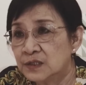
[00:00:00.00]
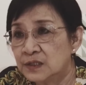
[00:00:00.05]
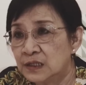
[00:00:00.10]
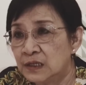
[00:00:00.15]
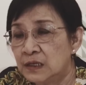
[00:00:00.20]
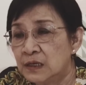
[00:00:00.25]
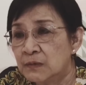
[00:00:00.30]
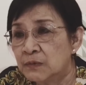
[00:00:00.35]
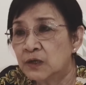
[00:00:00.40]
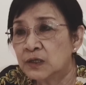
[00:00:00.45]

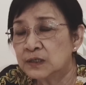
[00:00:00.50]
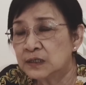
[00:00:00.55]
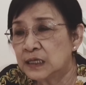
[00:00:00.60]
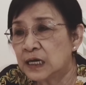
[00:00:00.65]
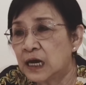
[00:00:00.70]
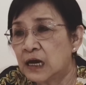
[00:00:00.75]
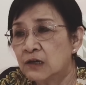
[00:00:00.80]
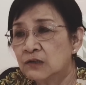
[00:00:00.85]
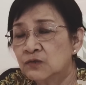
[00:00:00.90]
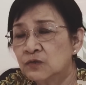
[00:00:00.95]
Because the
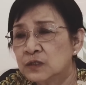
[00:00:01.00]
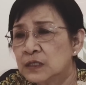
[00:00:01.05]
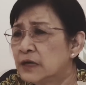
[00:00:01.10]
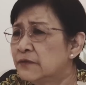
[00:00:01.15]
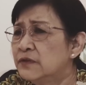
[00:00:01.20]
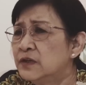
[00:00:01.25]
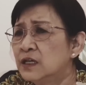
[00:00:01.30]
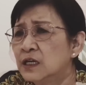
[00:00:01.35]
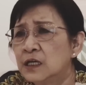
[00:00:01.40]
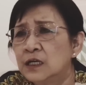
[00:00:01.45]
house was
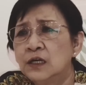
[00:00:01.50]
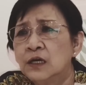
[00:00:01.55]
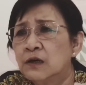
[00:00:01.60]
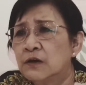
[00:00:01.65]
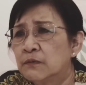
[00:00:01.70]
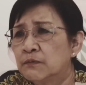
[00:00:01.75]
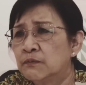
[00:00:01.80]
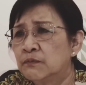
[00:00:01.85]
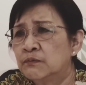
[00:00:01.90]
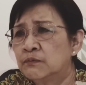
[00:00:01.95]
having a lot
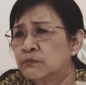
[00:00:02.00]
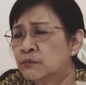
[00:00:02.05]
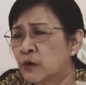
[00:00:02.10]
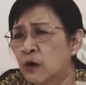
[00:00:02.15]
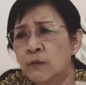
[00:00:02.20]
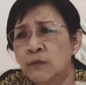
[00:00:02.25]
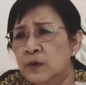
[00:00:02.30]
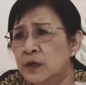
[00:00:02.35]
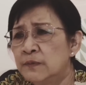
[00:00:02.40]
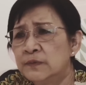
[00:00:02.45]
of
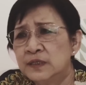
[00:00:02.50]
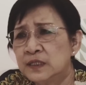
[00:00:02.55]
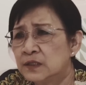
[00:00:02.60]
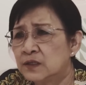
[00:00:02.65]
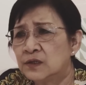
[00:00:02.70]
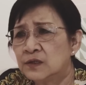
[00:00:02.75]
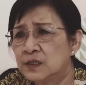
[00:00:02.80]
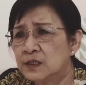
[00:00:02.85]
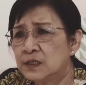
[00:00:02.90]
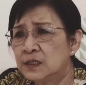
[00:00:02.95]
problems and
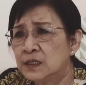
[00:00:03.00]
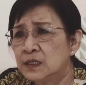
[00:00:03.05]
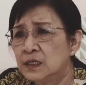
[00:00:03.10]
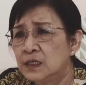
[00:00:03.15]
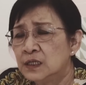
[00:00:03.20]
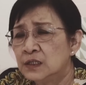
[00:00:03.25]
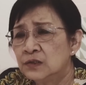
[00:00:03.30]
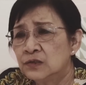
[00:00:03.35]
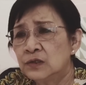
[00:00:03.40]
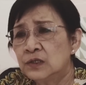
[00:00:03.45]
all this.
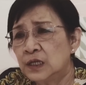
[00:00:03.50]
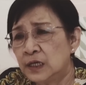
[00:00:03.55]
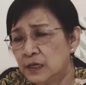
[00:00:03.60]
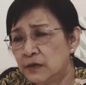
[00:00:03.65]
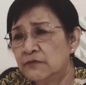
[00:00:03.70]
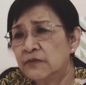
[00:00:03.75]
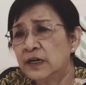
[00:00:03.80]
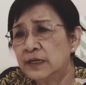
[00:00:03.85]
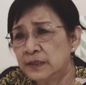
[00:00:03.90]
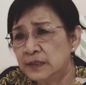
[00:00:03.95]
So they
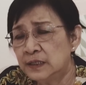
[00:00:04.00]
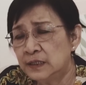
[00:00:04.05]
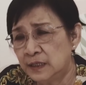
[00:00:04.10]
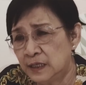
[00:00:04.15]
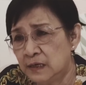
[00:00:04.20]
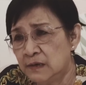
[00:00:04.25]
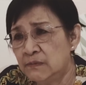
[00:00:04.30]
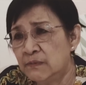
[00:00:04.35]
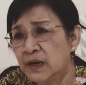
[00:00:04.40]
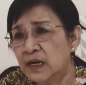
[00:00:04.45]
invited the
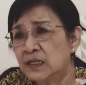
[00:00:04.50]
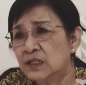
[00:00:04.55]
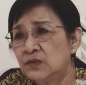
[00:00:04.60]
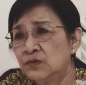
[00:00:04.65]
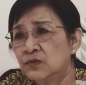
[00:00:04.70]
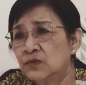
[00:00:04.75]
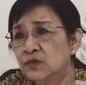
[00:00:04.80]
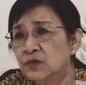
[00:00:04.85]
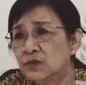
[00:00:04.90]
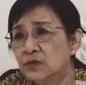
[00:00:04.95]
monk to
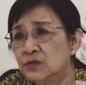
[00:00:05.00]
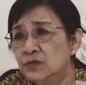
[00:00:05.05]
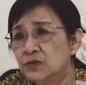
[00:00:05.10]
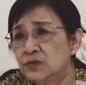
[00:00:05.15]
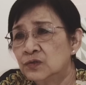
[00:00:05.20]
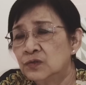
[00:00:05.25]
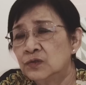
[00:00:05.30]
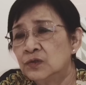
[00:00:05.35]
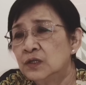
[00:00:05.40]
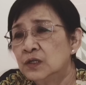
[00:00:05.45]
go.
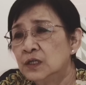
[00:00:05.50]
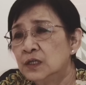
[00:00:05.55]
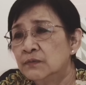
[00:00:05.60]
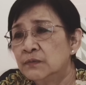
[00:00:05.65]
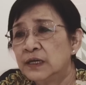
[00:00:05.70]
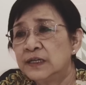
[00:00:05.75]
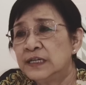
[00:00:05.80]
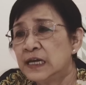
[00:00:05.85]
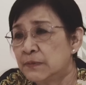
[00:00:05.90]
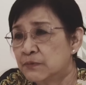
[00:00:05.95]
So
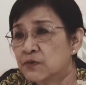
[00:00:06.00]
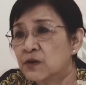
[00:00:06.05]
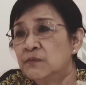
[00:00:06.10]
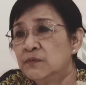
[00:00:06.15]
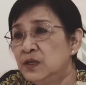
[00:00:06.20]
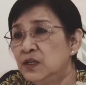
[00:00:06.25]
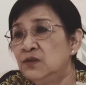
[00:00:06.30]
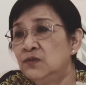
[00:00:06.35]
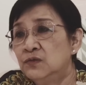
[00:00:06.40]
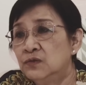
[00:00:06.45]
my dad brought
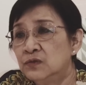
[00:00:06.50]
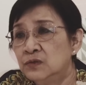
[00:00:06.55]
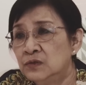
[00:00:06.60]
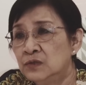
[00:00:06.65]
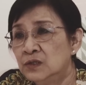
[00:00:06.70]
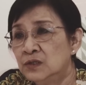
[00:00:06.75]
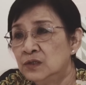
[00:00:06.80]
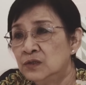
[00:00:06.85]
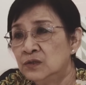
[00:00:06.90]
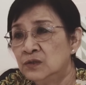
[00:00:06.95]
me to
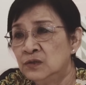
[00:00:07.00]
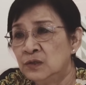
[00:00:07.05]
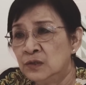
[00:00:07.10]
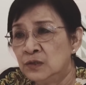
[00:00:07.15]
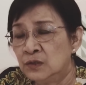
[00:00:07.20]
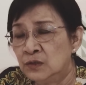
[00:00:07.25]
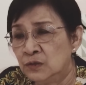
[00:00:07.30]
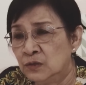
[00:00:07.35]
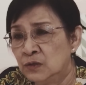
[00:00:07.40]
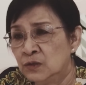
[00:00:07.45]

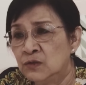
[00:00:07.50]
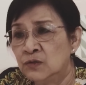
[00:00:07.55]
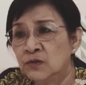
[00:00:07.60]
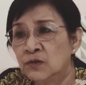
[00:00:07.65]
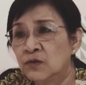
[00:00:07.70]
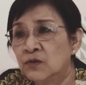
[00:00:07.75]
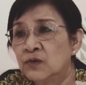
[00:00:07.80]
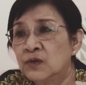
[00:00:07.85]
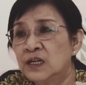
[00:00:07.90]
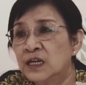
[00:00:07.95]

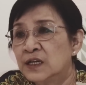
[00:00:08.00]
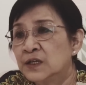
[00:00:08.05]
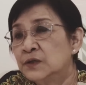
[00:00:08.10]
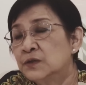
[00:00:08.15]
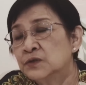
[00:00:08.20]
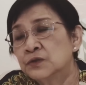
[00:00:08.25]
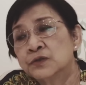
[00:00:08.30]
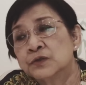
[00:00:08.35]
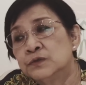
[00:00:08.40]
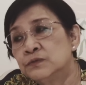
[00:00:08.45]
go lah. No?
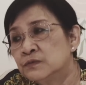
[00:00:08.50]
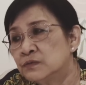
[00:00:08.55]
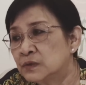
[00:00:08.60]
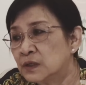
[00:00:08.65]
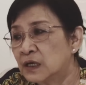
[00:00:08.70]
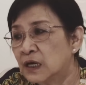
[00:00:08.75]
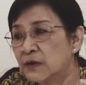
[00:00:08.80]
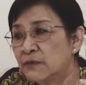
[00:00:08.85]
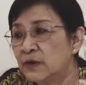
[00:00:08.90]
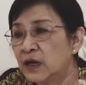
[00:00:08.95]
So
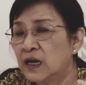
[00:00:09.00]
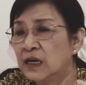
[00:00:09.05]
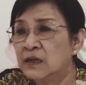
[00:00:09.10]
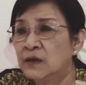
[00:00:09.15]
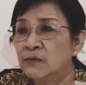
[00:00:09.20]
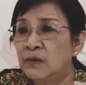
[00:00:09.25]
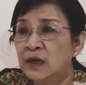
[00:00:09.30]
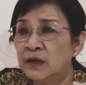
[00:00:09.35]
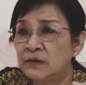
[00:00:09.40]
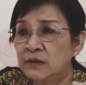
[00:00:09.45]
I
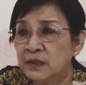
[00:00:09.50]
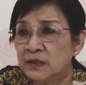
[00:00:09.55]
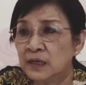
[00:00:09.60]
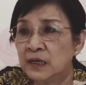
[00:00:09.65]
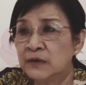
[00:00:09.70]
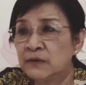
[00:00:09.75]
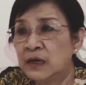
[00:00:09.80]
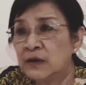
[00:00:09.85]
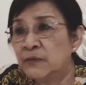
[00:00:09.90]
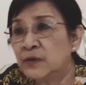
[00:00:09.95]

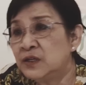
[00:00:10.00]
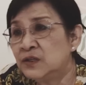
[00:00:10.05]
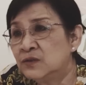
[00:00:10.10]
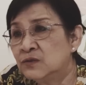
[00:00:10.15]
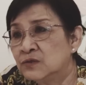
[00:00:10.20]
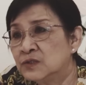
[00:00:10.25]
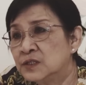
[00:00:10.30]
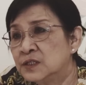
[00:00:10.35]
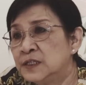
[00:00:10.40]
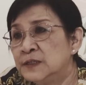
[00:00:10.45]
went
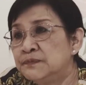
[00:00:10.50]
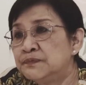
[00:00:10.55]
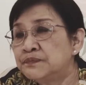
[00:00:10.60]
to see.